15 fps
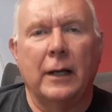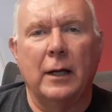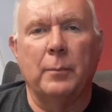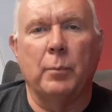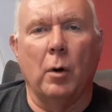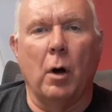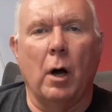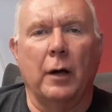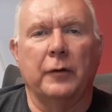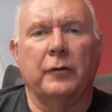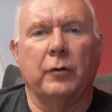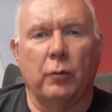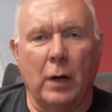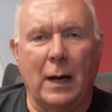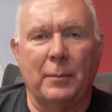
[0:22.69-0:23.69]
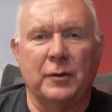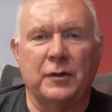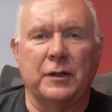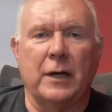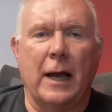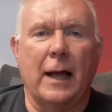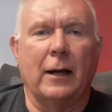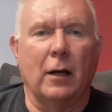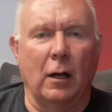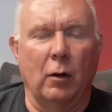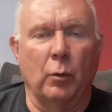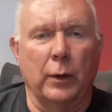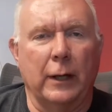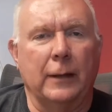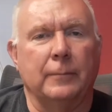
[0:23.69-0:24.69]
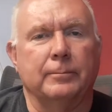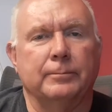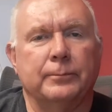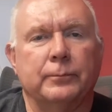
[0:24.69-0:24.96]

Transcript: Hit pause, grab a snack, I'll wait.